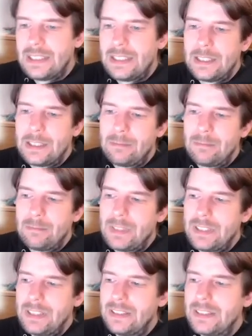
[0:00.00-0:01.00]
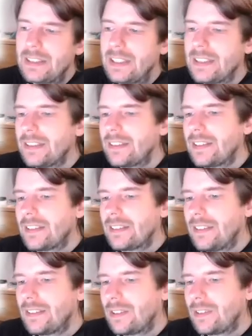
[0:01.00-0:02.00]
Um, in the
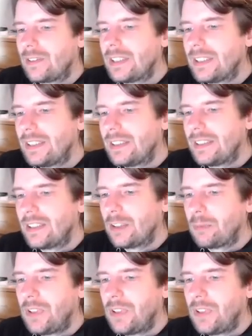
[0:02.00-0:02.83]
1960s already, uh,